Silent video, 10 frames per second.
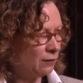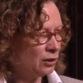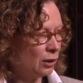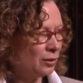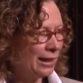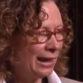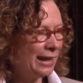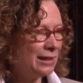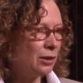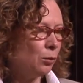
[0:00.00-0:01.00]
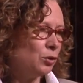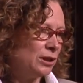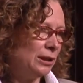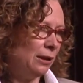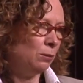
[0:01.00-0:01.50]
So kids we're
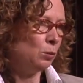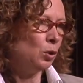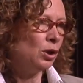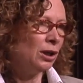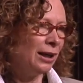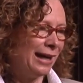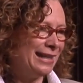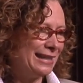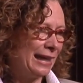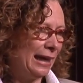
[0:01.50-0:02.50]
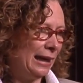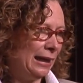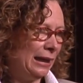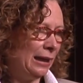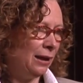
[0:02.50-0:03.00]
seeing more
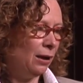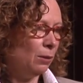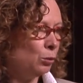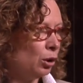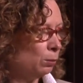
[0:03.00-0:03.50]
anxiety, more